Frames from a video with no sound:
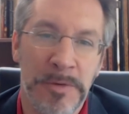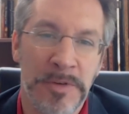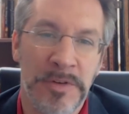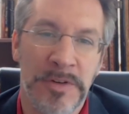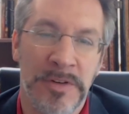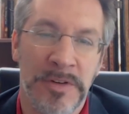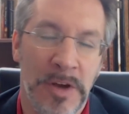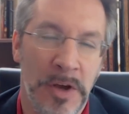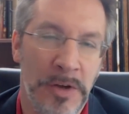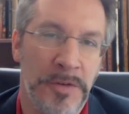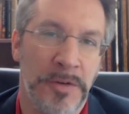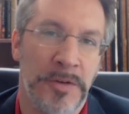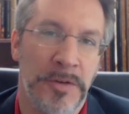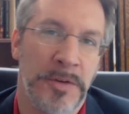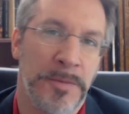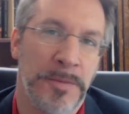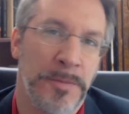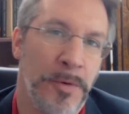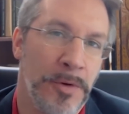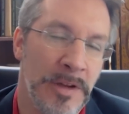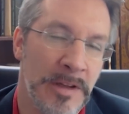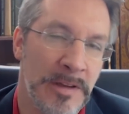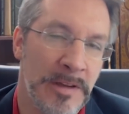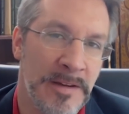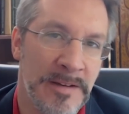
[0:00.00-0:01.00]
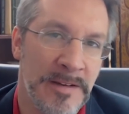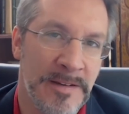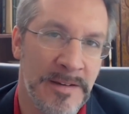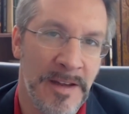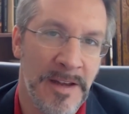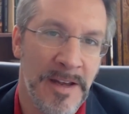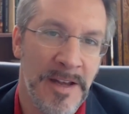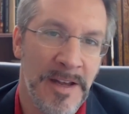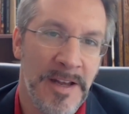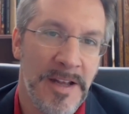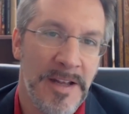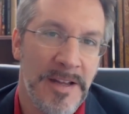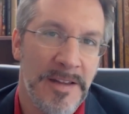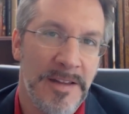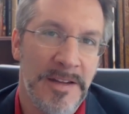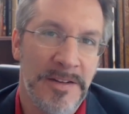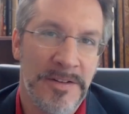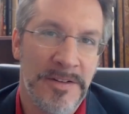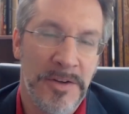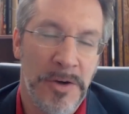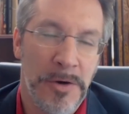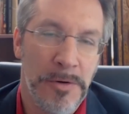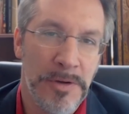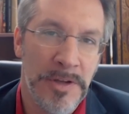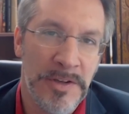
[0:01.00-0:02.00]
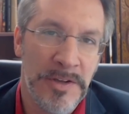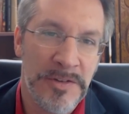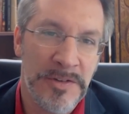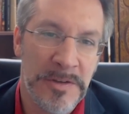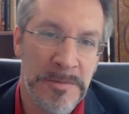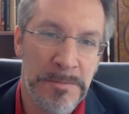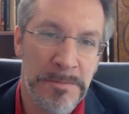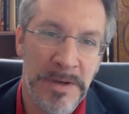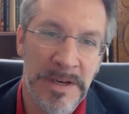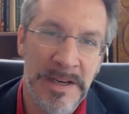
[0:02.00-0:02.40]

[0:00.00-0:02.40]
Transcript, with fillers: which is also supporting this this coalition.